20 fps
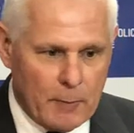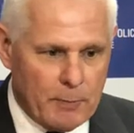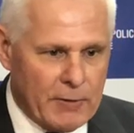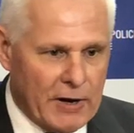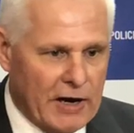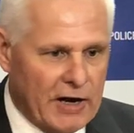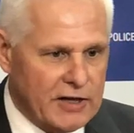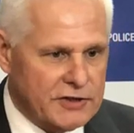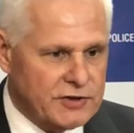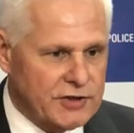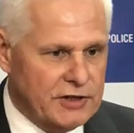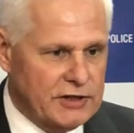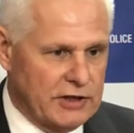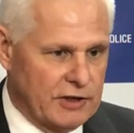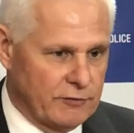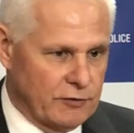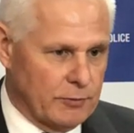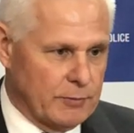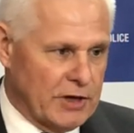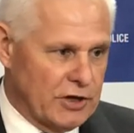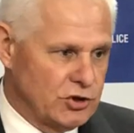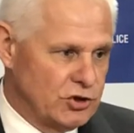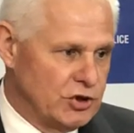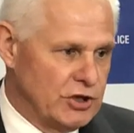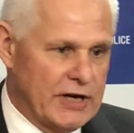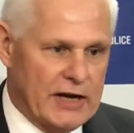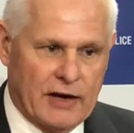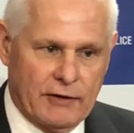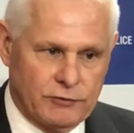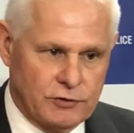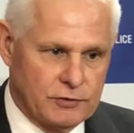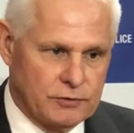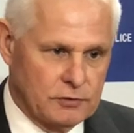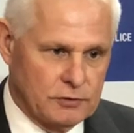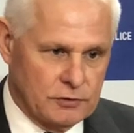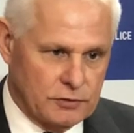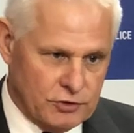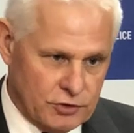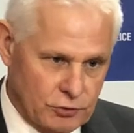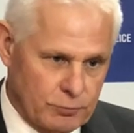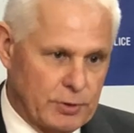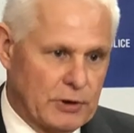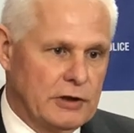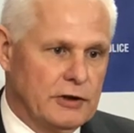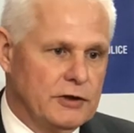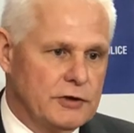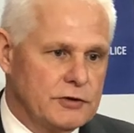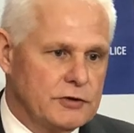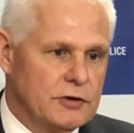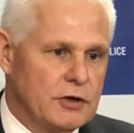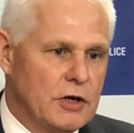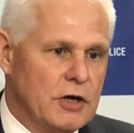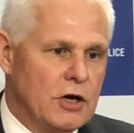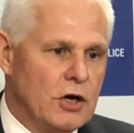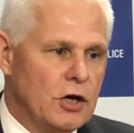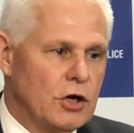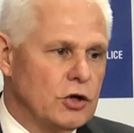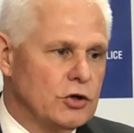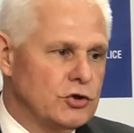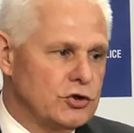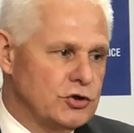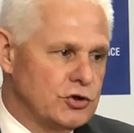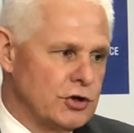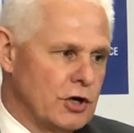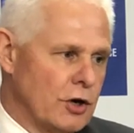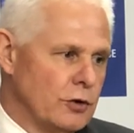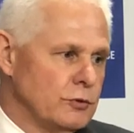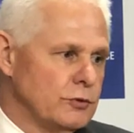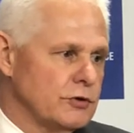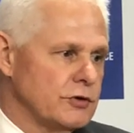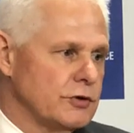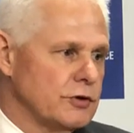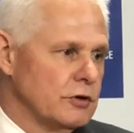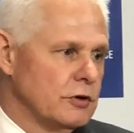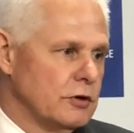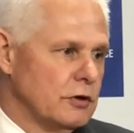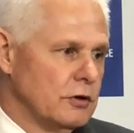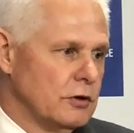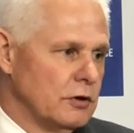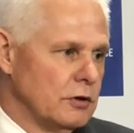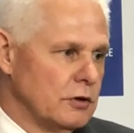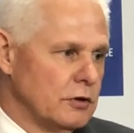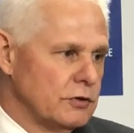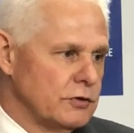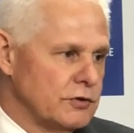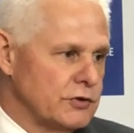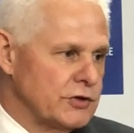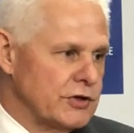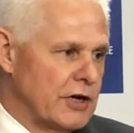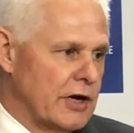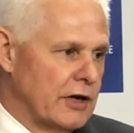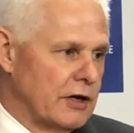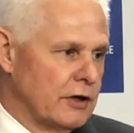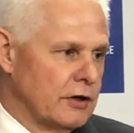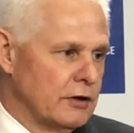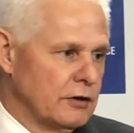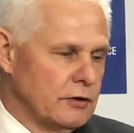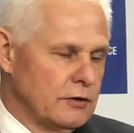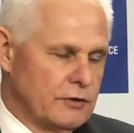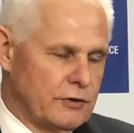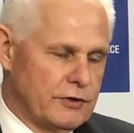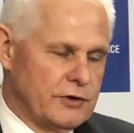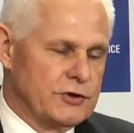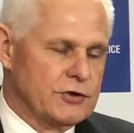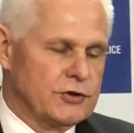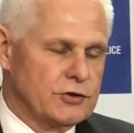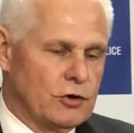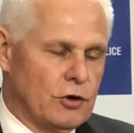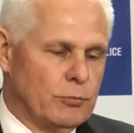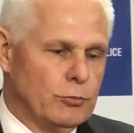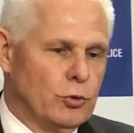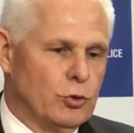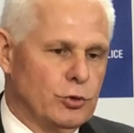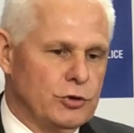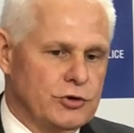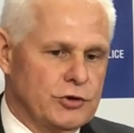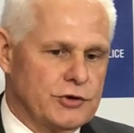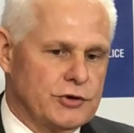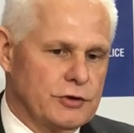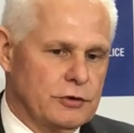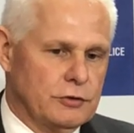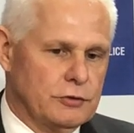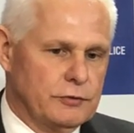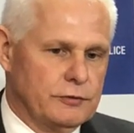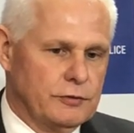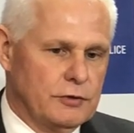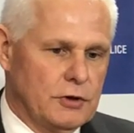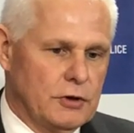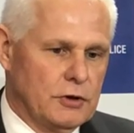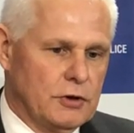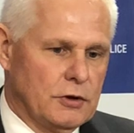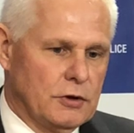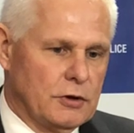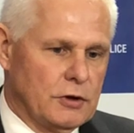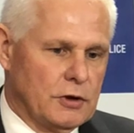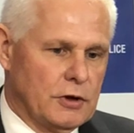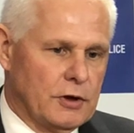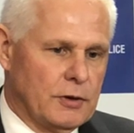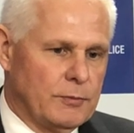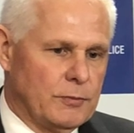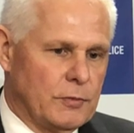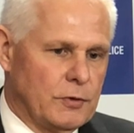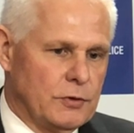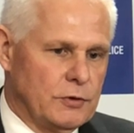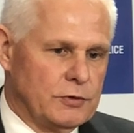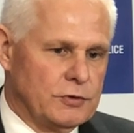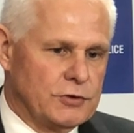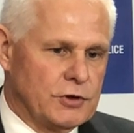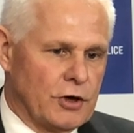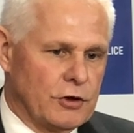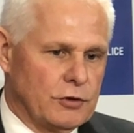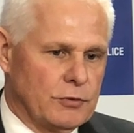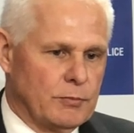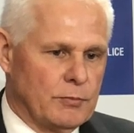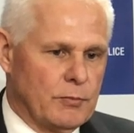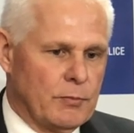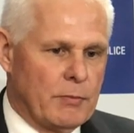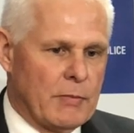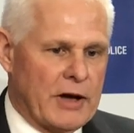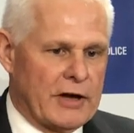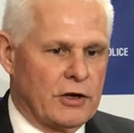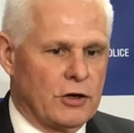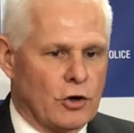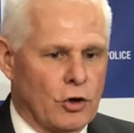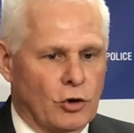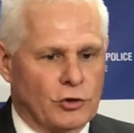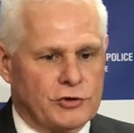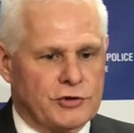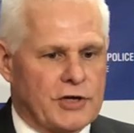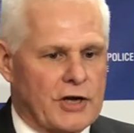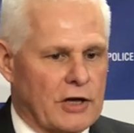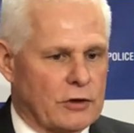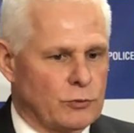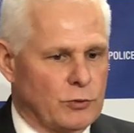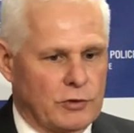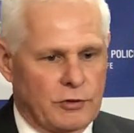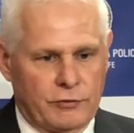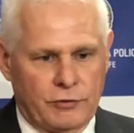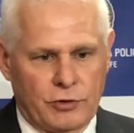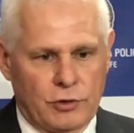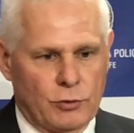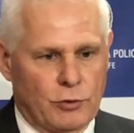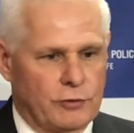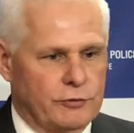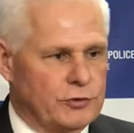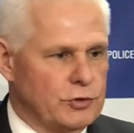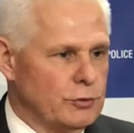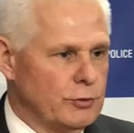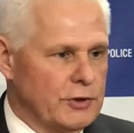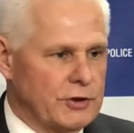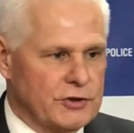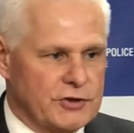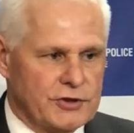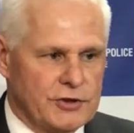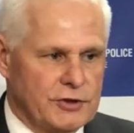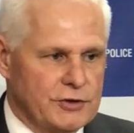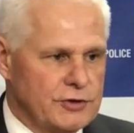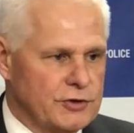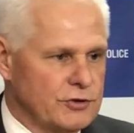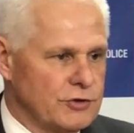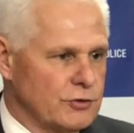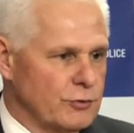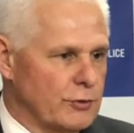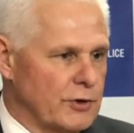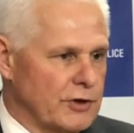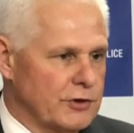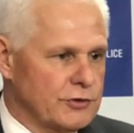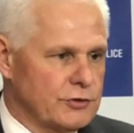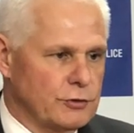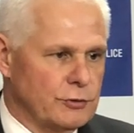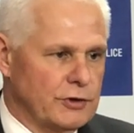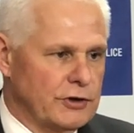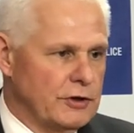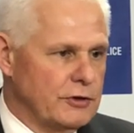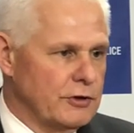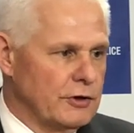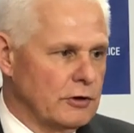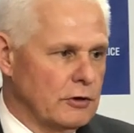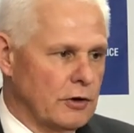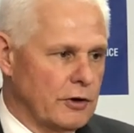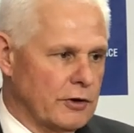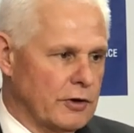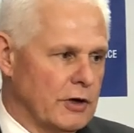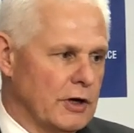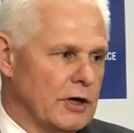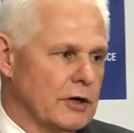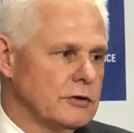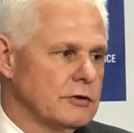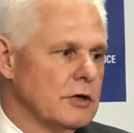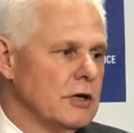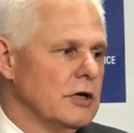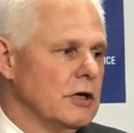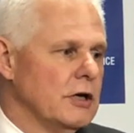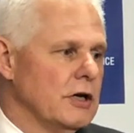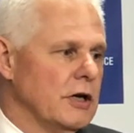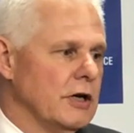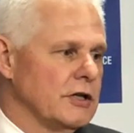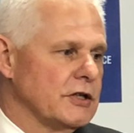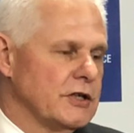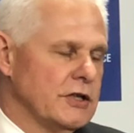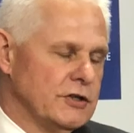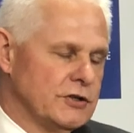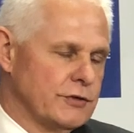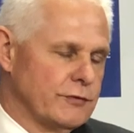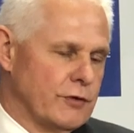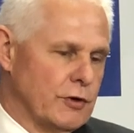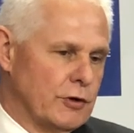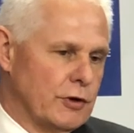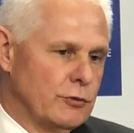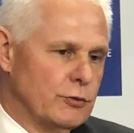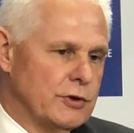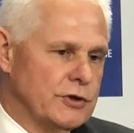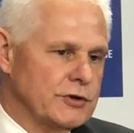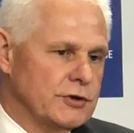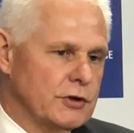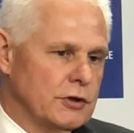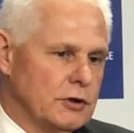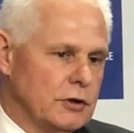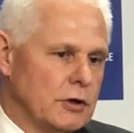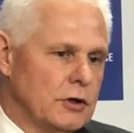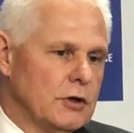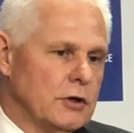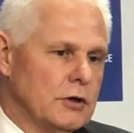Pass any information you have to police. Don't take this on board yourself. Don't make contact with a view of doing a citizen's arrest or anything like that. It's very risky.